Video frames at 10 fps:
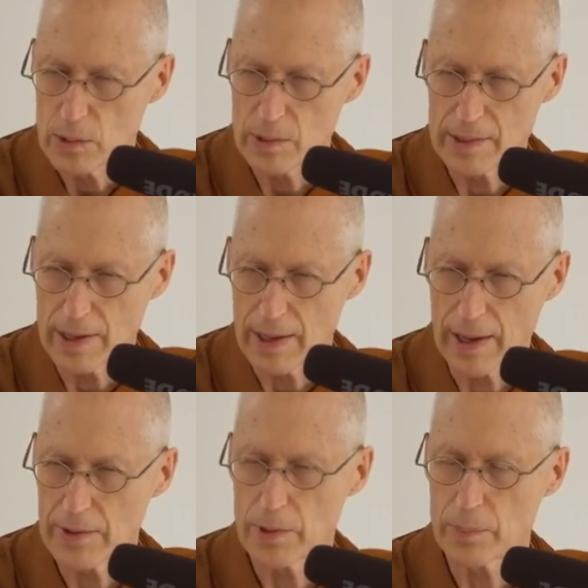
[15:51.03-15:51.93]
with
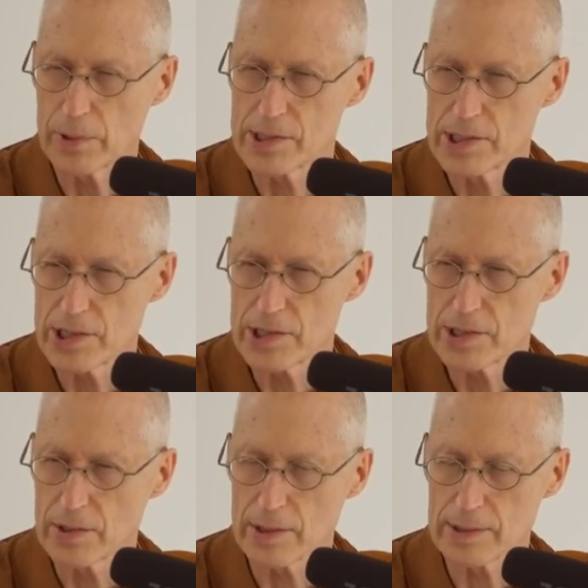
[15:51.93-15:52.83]
utter
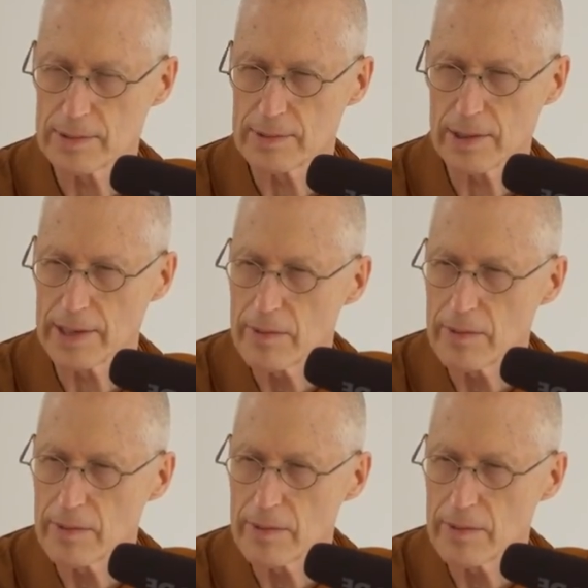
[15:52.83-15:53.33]
precision on on